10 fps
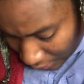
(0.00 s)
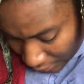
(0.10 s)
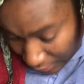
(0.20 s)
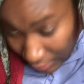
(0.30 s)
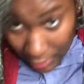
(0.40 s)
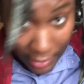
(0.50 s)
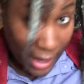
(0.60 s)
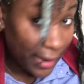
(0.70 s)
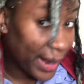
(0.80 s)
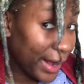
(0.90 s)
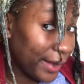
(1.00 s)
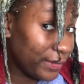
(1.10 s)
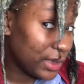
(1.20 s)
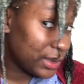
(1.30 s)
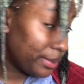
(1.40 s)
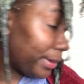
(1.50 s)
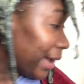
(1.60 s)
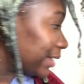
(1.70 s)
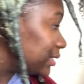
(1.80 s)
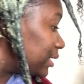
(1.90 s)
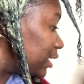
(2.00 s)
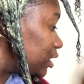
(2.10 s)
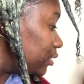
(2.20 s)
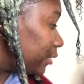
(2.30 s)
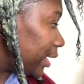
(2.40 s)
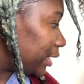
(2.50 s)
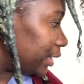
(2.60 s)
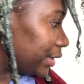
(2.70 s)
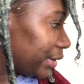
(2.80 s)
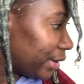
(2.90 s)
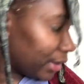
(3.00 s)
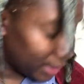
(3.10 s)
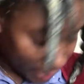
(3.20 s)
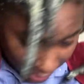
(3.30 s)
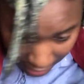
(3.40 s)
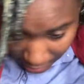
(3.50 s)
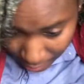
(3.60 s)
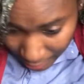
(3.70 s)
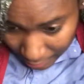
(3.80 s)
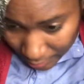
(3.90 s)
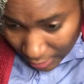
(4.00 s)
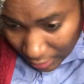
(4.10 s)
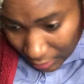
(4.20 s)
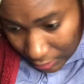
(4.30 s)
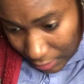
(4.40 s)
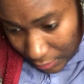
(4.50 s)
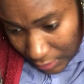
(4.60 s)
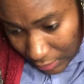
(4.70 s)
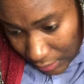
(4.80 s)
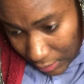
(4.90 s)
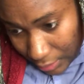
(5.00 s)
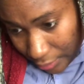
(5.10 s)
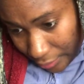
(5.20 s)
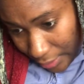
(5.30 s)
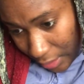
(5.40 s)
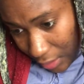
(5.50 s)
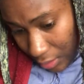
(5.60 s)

So now I have this back section right here. I'm probably gonna do this in 3.